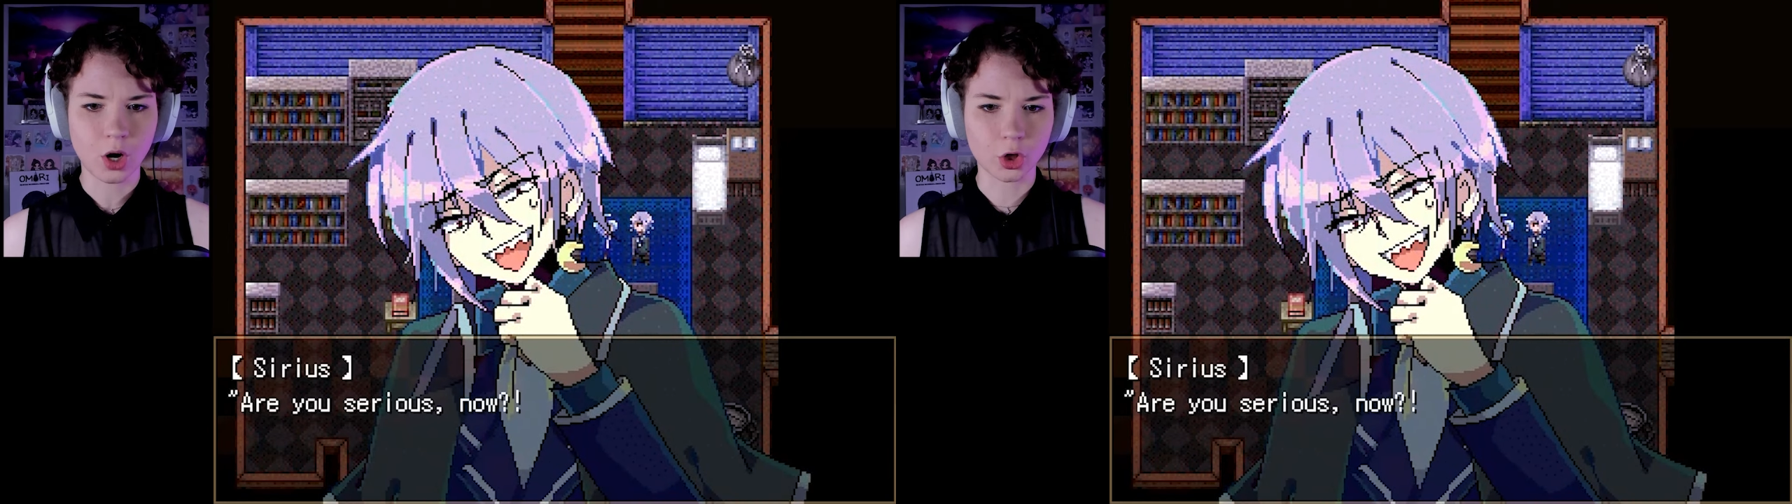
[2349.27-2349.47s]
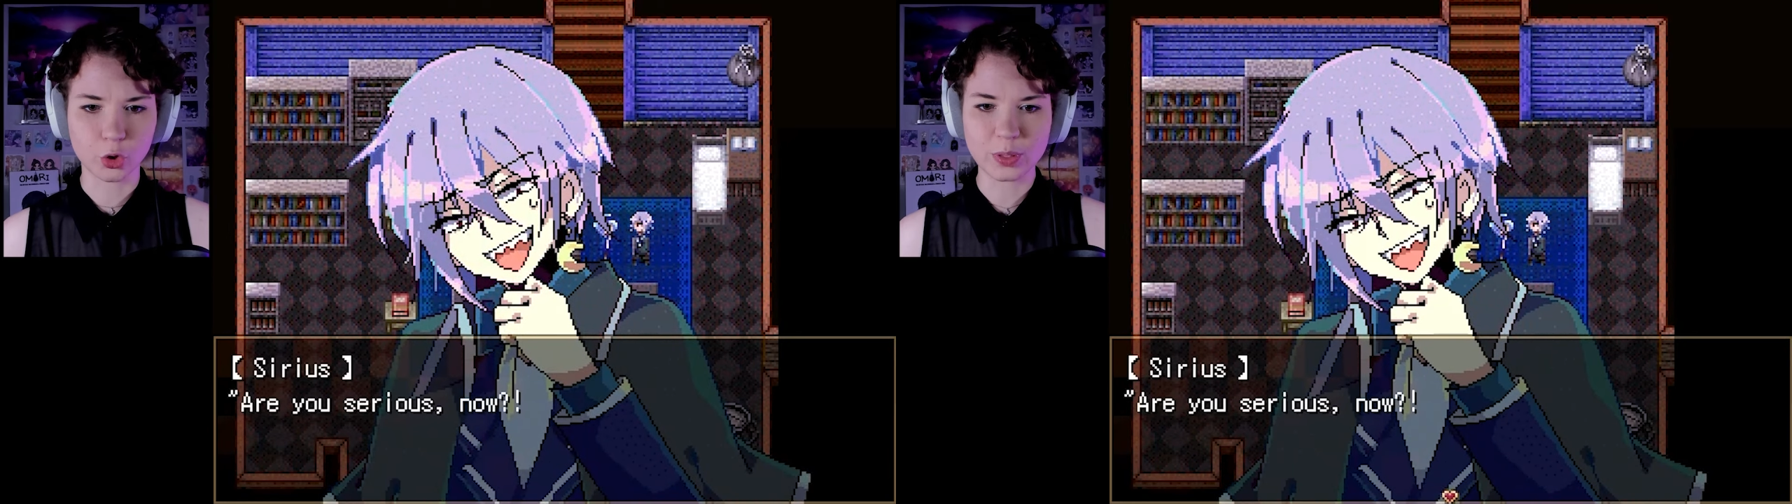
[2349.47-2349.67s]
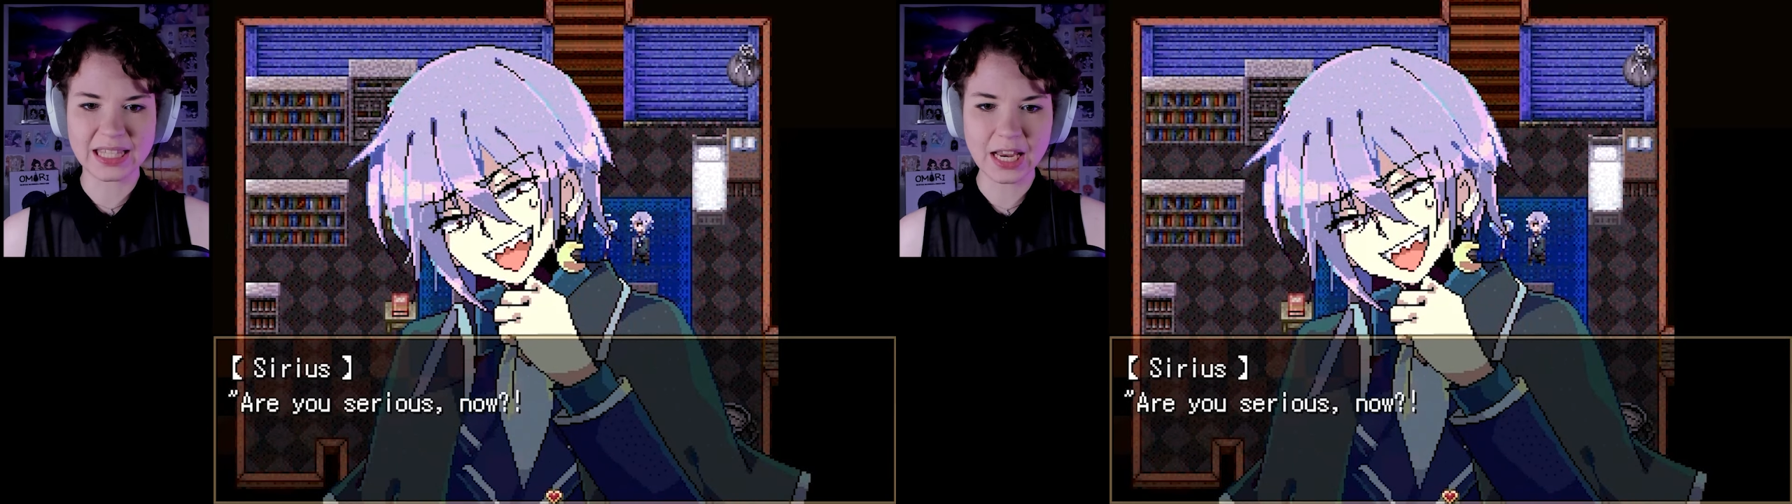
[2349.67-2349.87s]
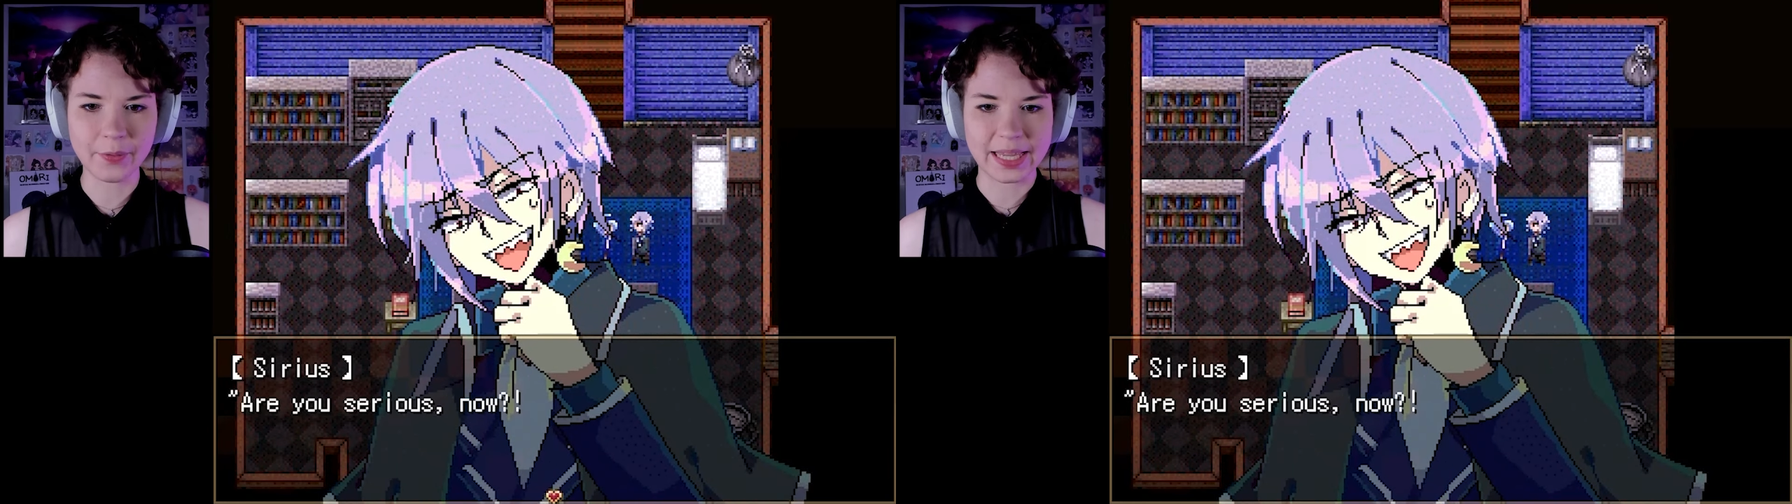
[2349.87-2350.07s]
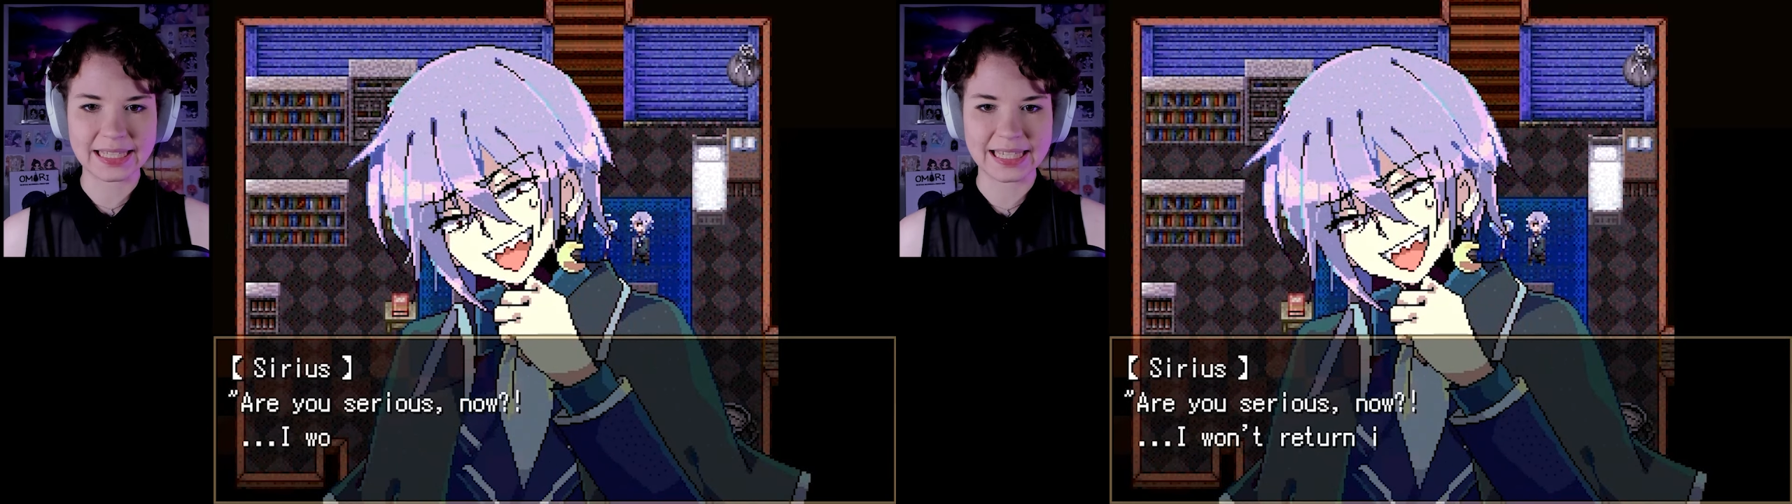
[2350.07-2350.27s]
Are you
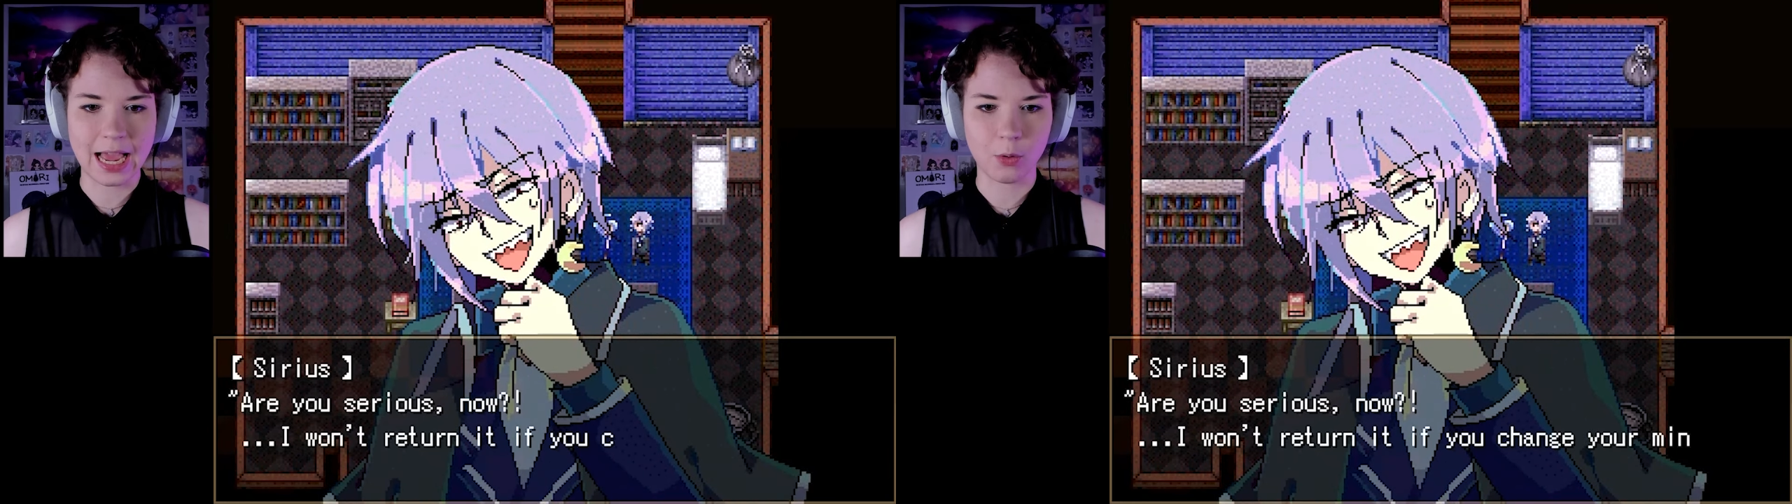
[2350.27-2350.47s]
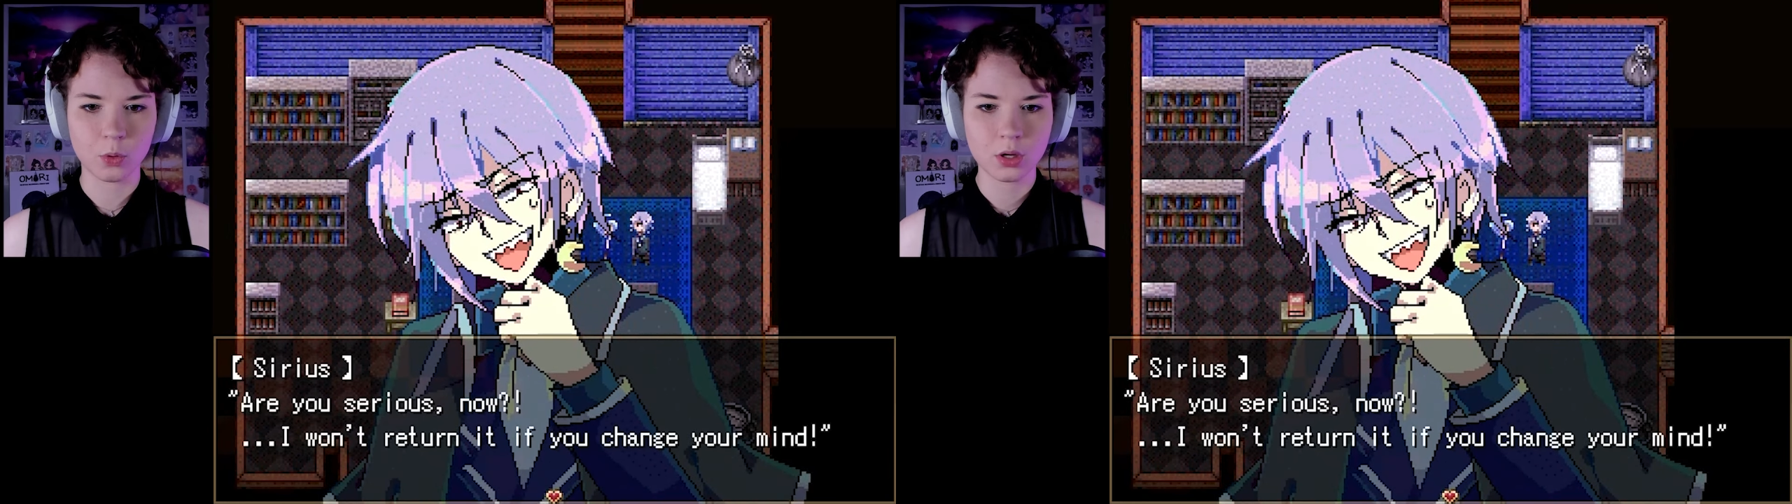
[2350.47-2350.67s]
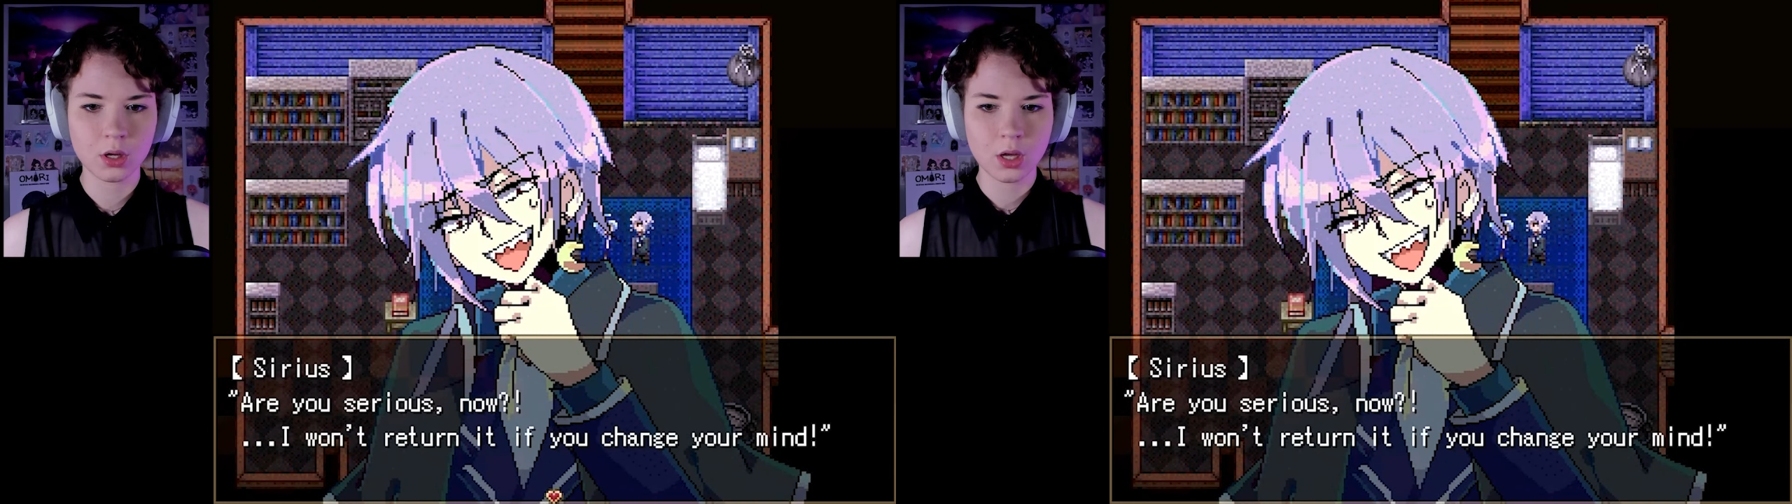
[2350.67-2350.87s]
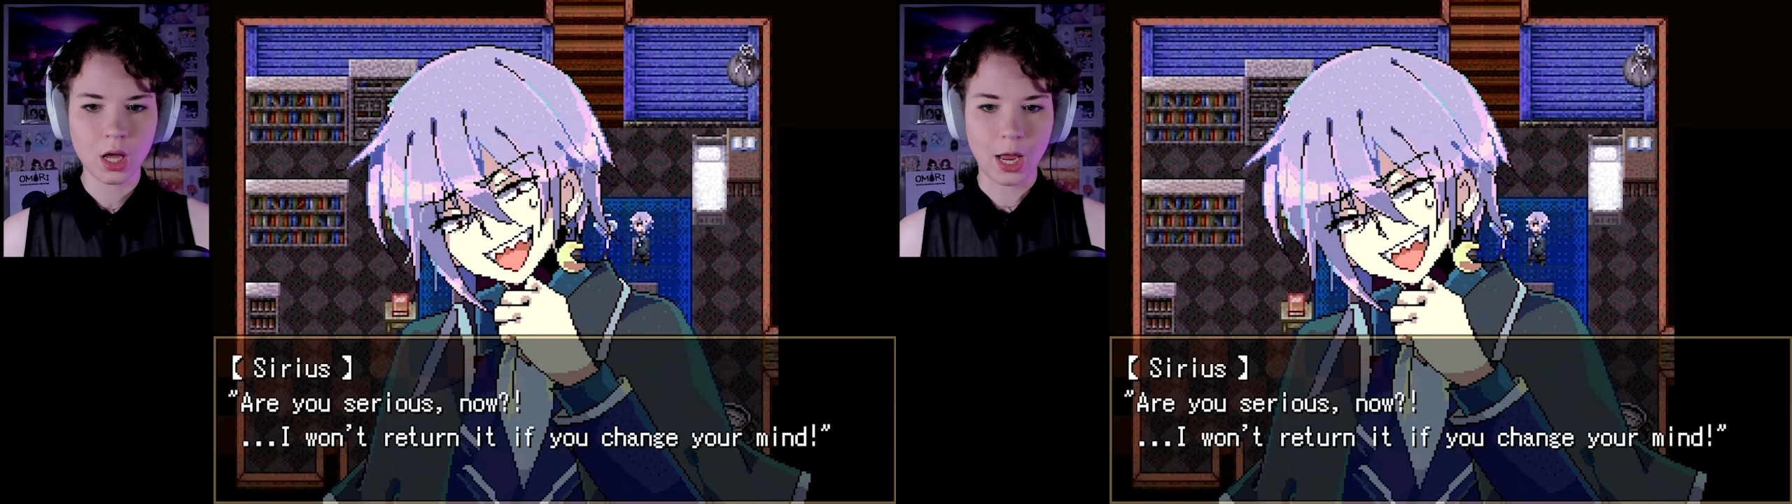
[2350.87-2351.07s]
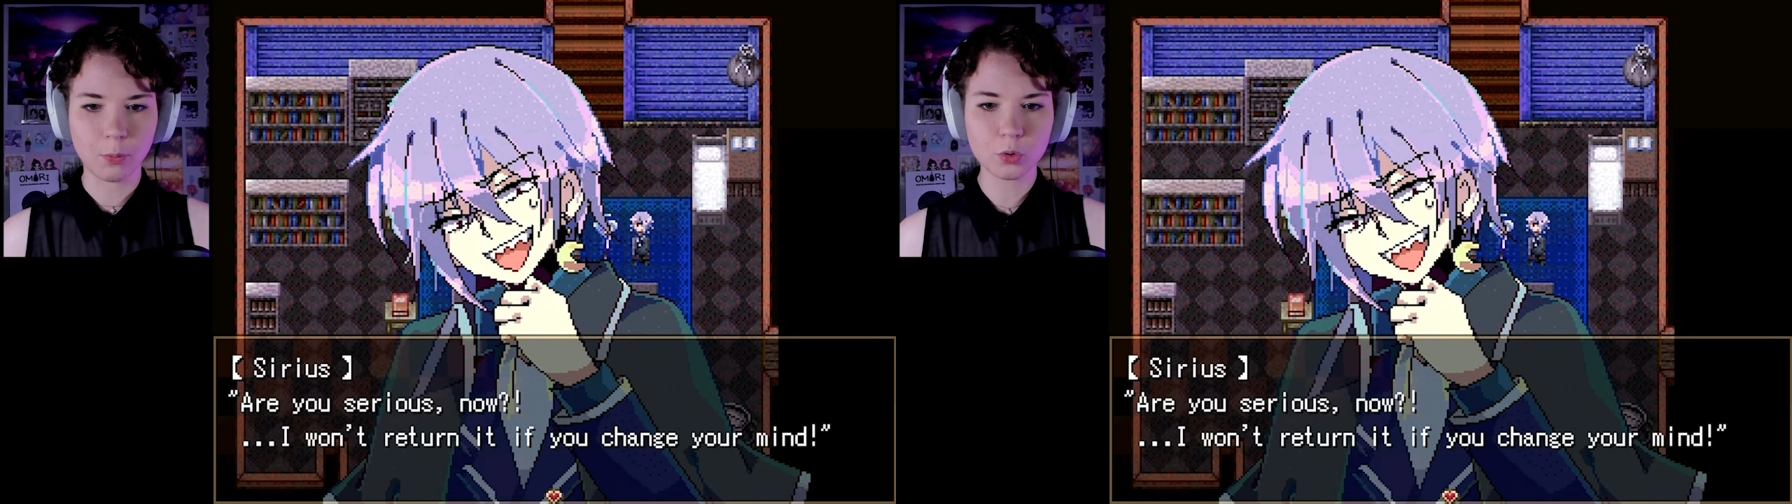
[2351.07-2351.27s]
serious now?
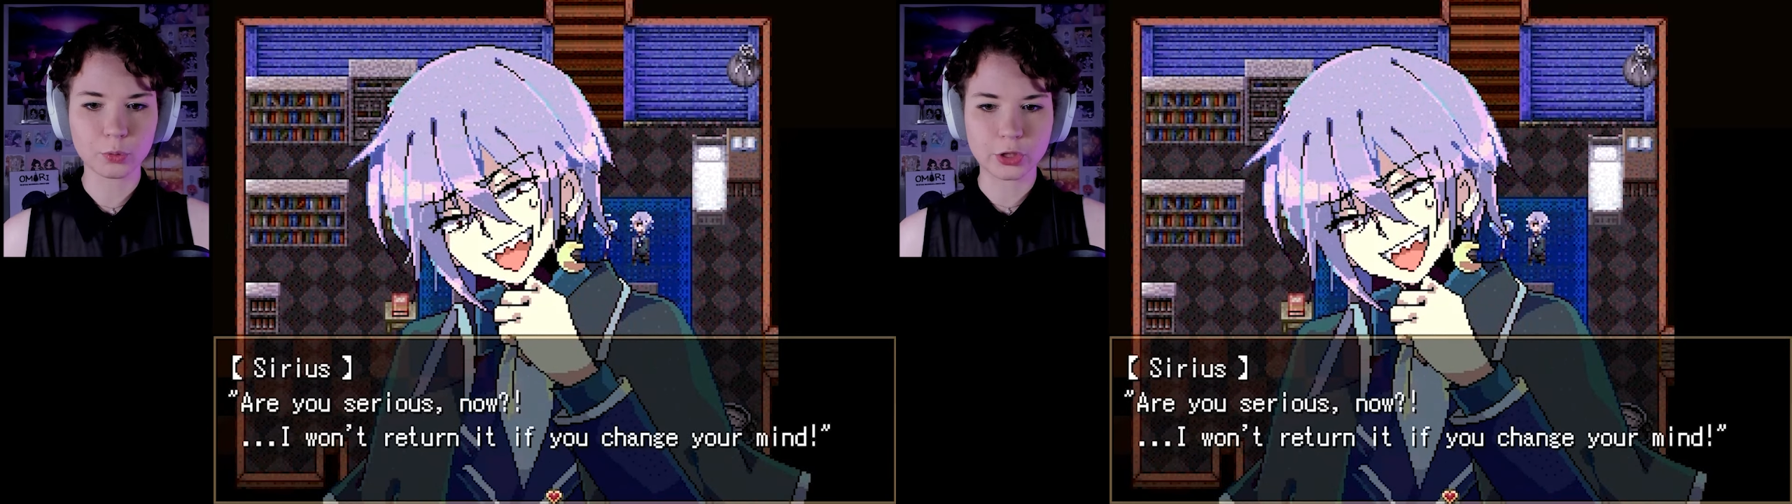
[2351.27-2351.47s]
I won't